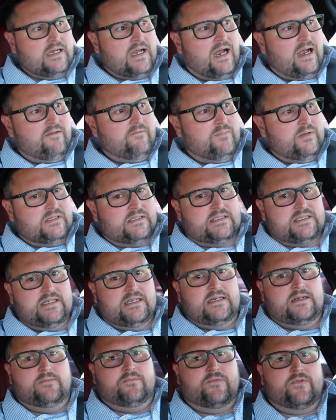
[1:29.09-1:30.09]
I've been
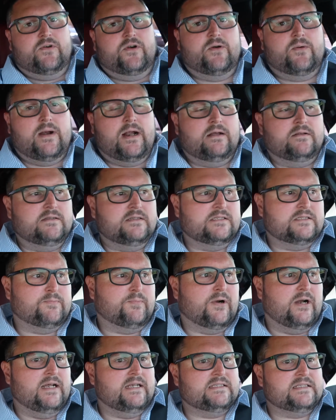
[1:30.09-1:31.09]
seeing them for around this
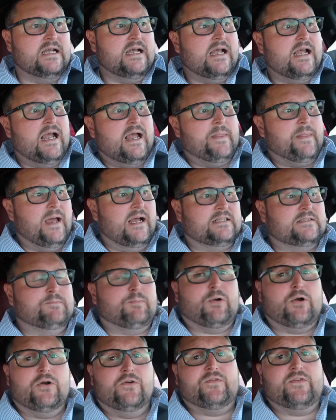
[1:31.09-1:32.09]
price. And that's
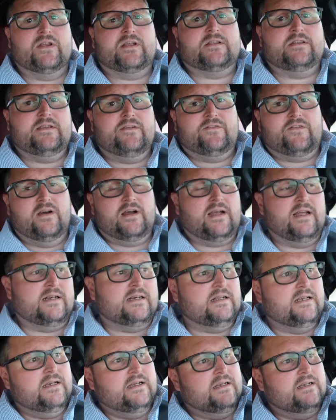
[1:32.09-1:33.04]
perfectly fine.